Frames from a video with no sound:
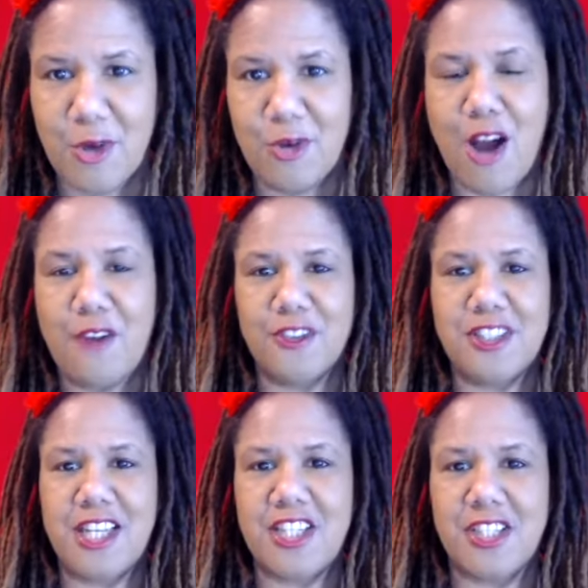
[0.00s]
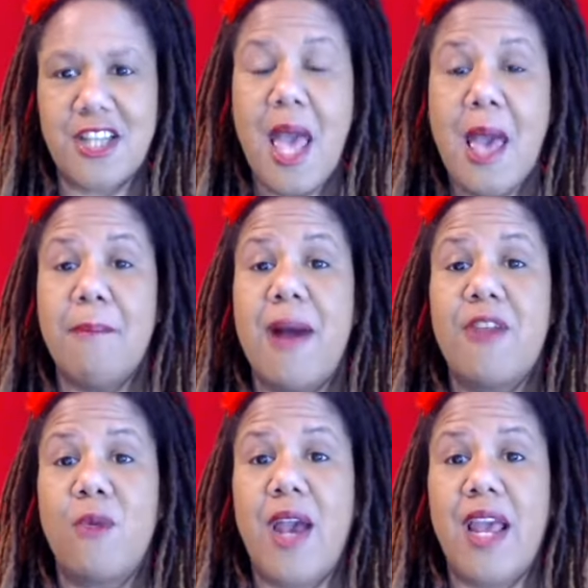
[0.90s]
conversation. And by
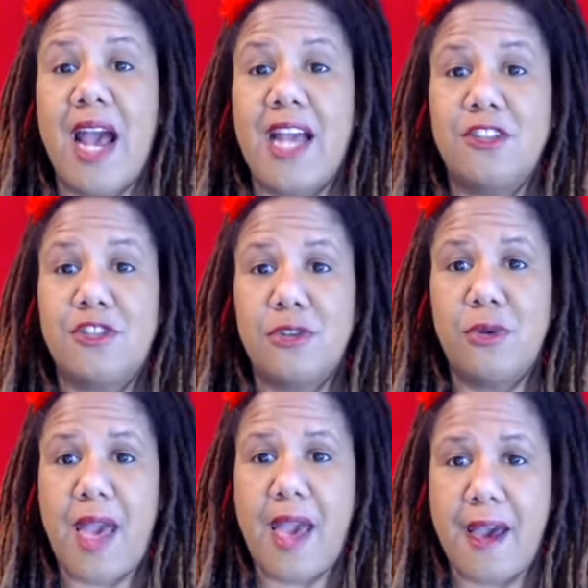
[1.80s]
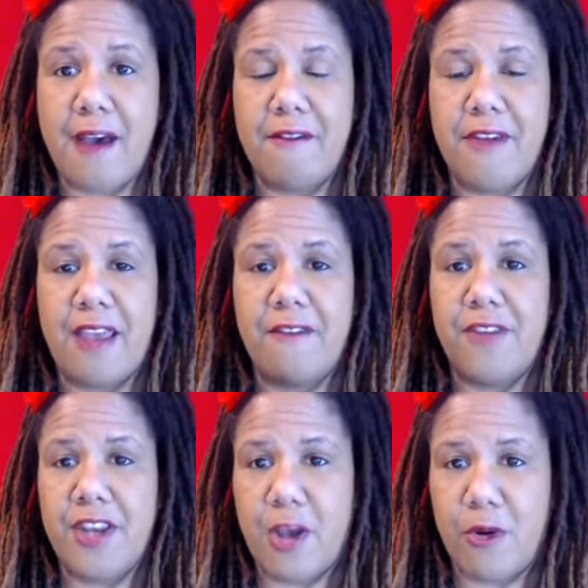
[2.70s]
the way, I do have a
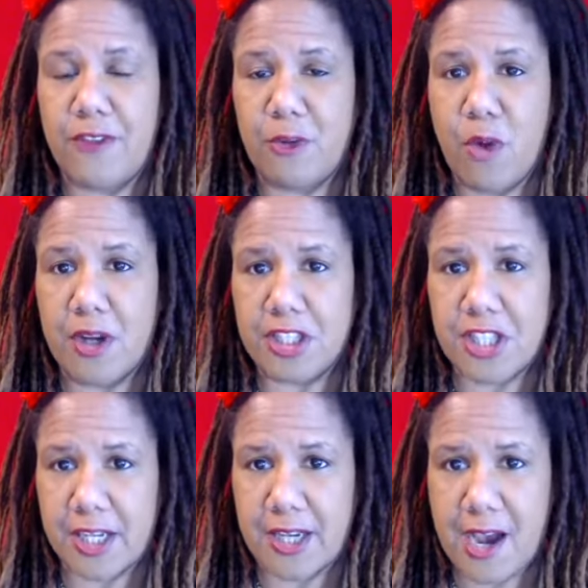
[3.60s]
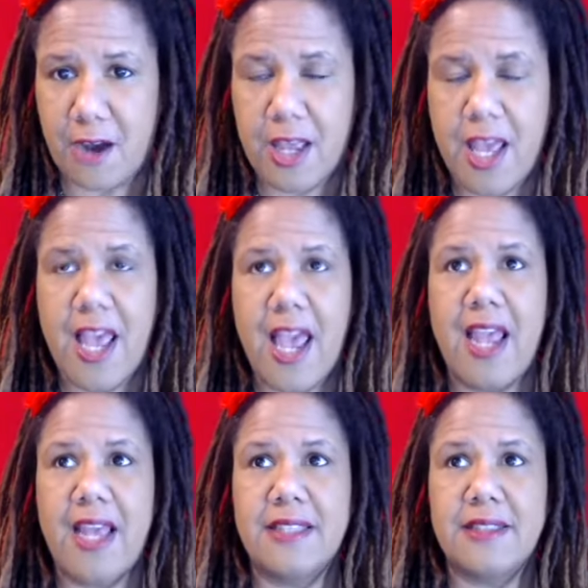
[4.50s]
video if you want to check it out.
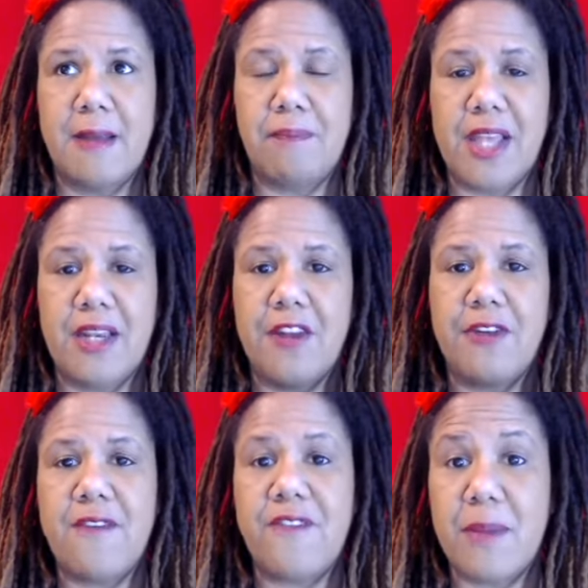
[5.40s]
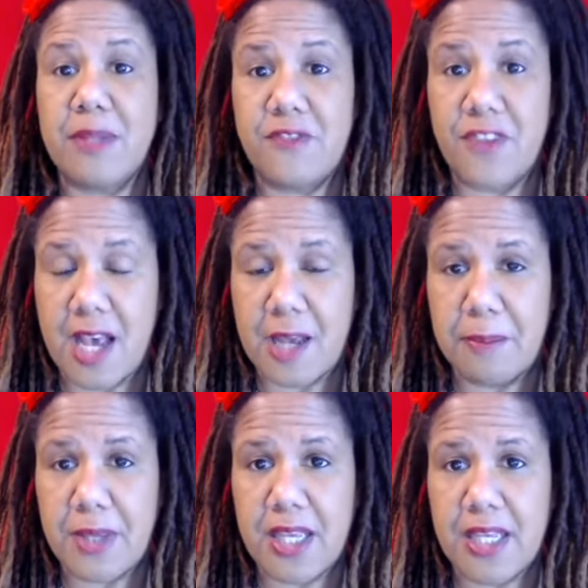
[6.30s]
And at
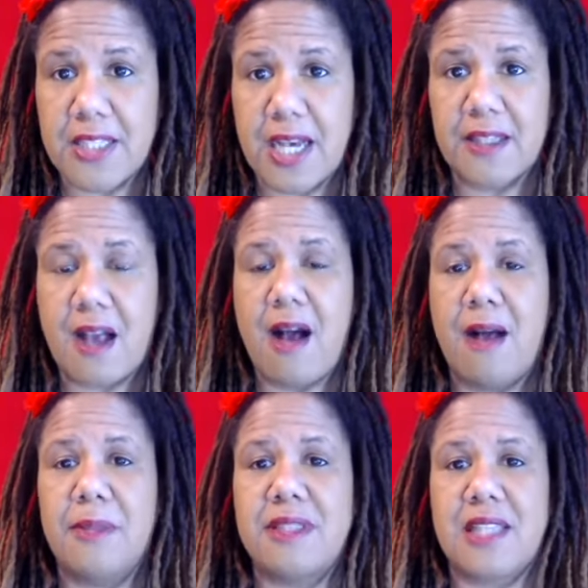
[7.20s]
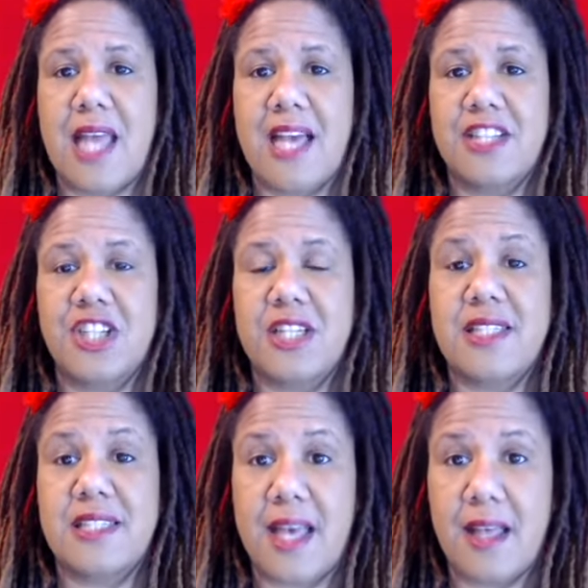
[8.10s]

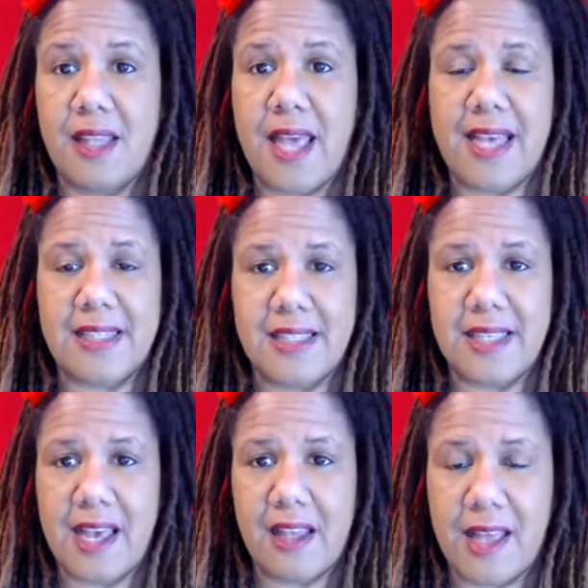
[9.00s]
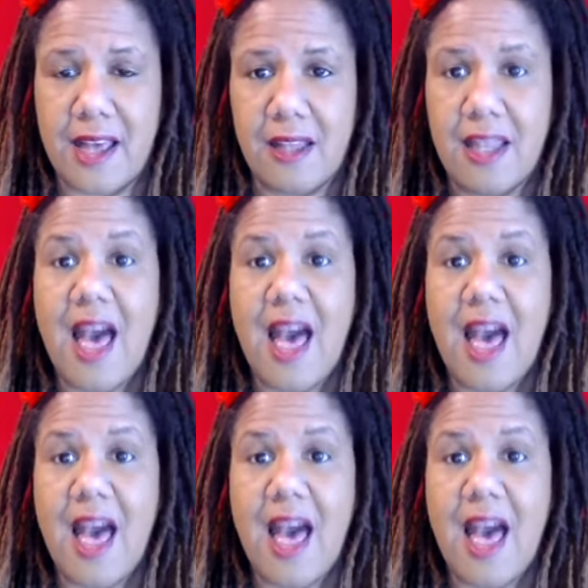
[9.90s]
internetfamousvip.com/sell, SELL,